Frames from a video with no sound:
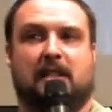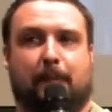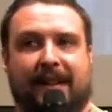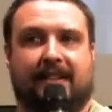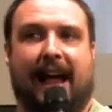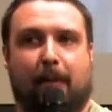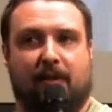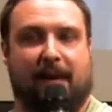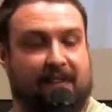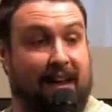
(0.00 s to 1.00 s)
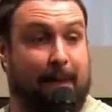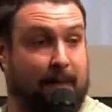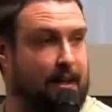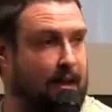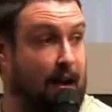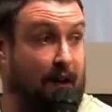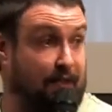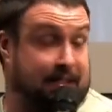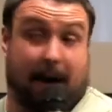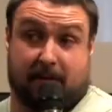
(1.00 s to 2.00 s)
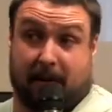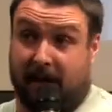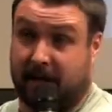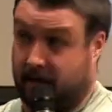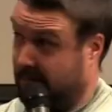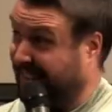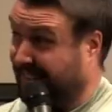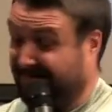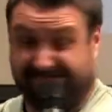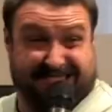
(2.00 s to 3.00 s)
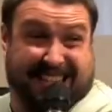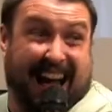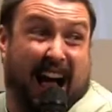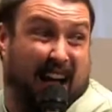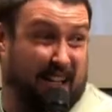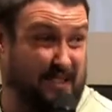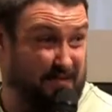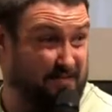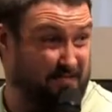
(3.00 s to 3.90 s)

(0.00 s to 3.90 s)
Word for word: not spend time with my family? And oftentimes I'm like, yeah.